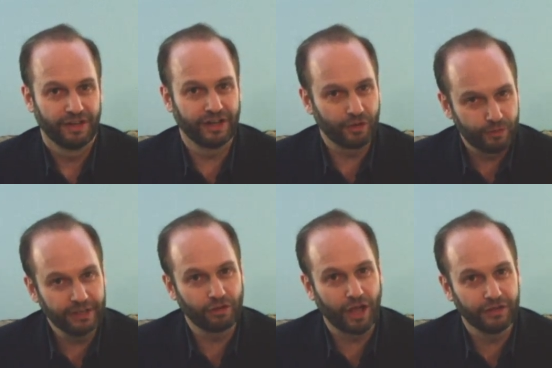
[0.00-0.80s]
And I
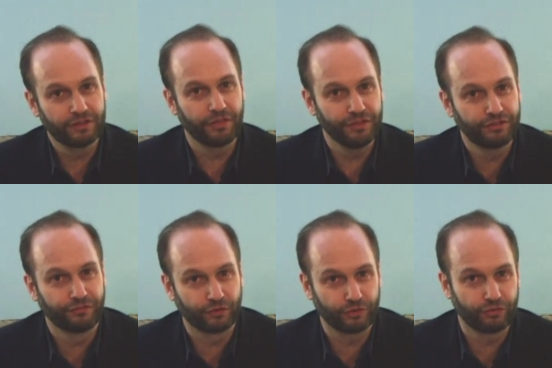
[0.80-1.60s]
realized that
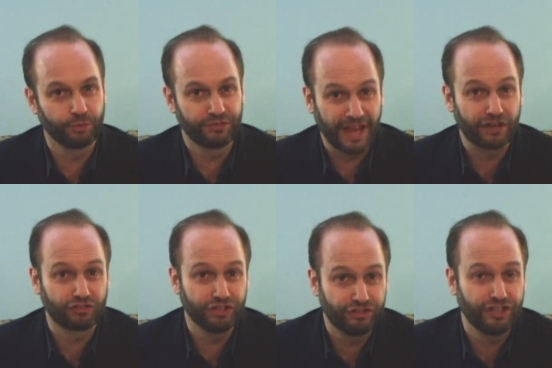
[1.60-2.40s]
this verse was actually